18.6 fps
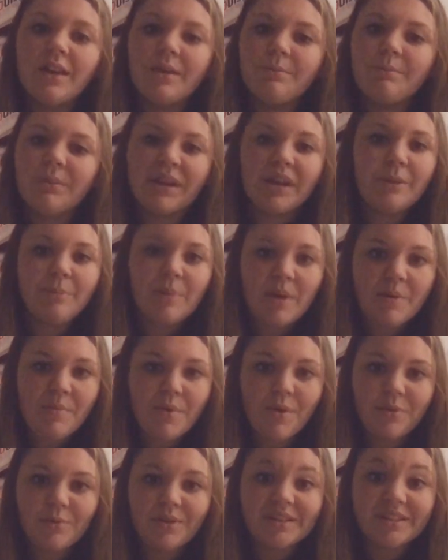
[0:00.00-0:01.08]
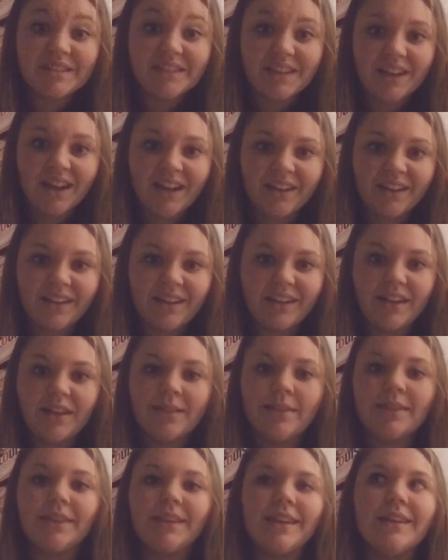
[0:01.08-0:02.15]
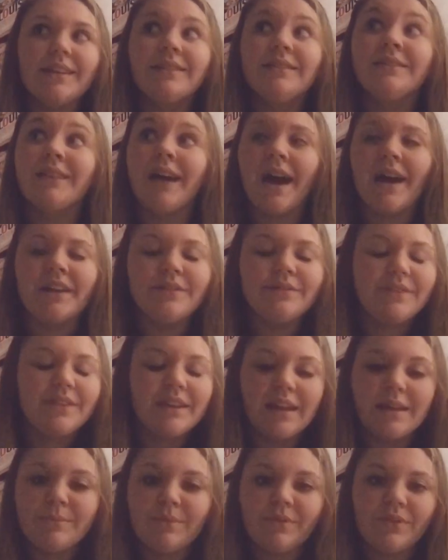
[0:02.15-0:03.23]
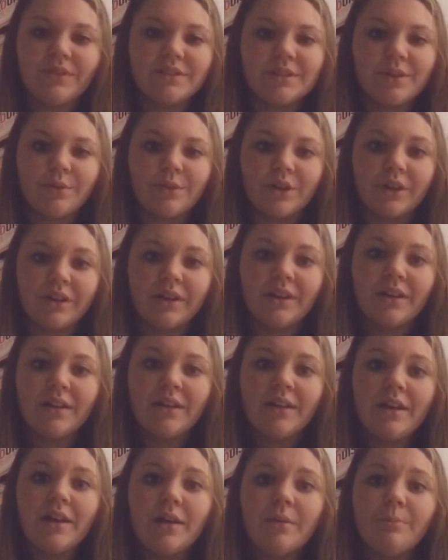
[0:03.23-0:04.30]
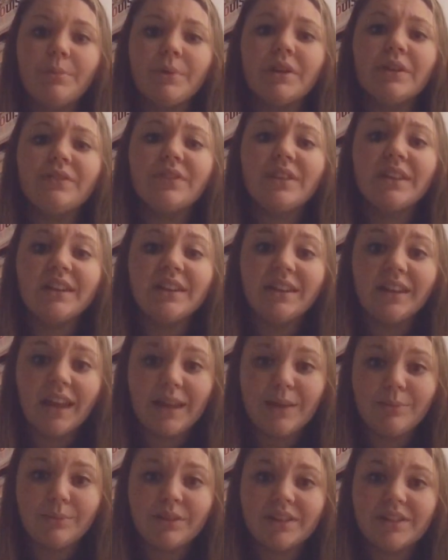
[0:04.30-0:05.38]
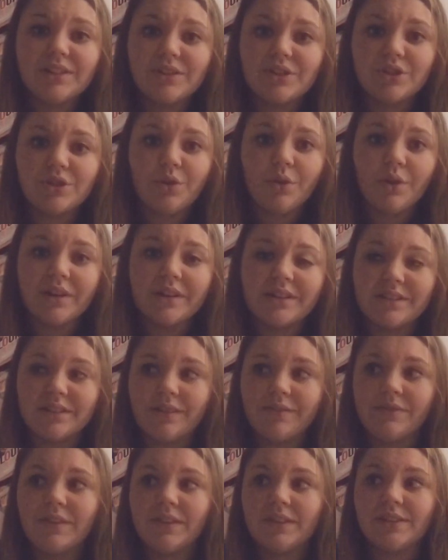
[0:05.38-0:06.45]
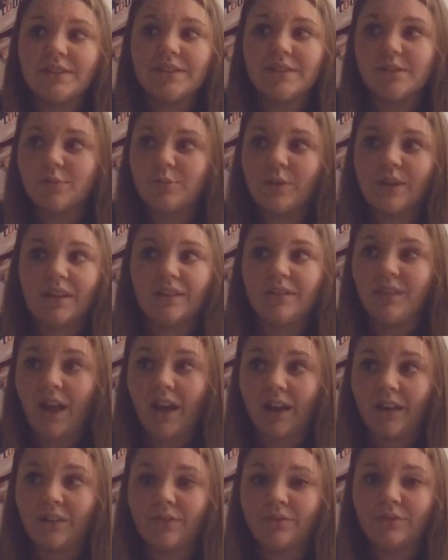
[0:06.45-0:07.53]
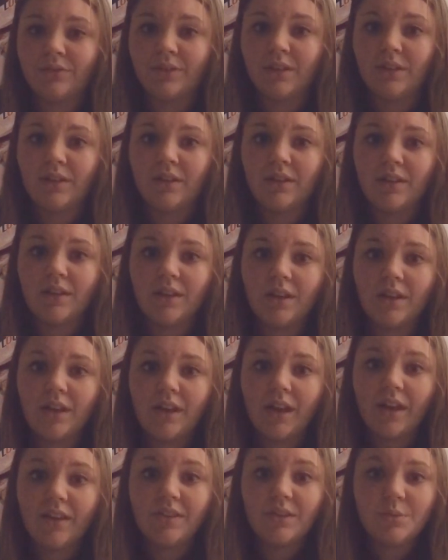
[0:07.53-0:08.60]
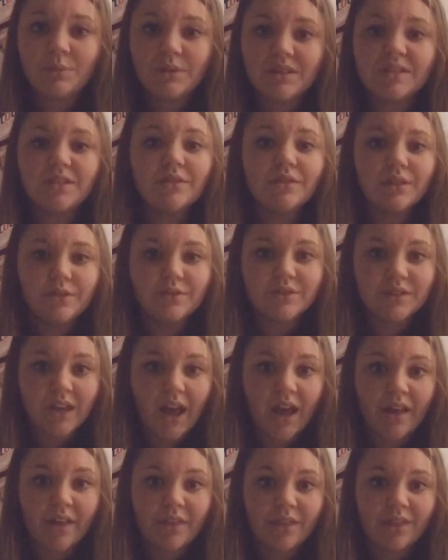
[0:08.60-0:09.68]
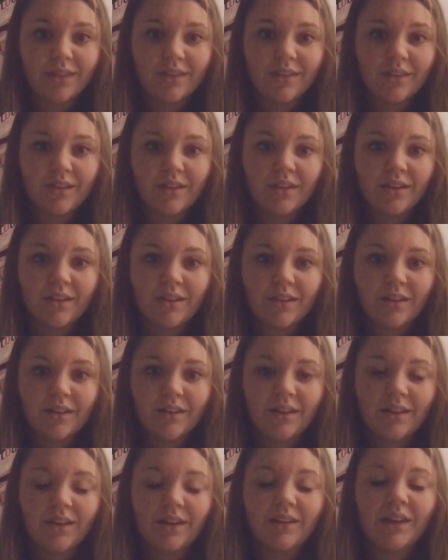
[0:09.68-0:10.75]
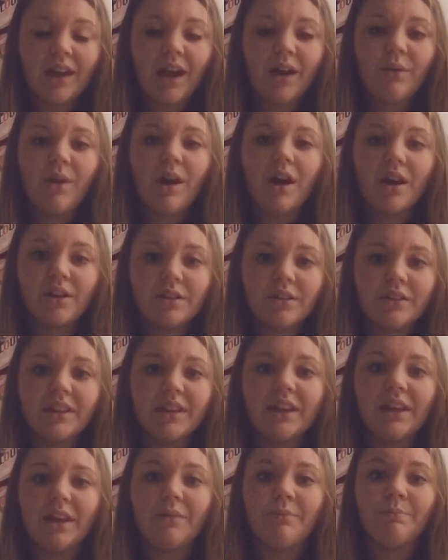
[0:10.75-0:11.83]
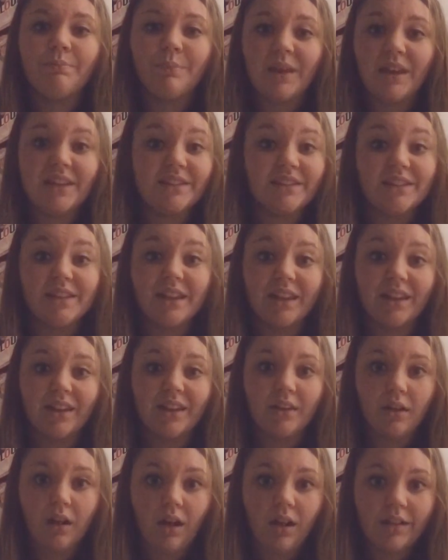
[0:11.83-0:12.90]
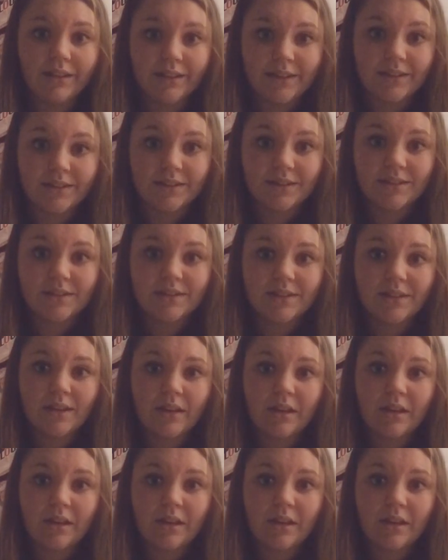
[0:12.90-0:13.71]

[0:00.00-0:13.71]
Many people will sit on it and think not of the name of its owner, but of the nameless joys of this sweet life, and the mystery of death, and how utterly amazing it all is.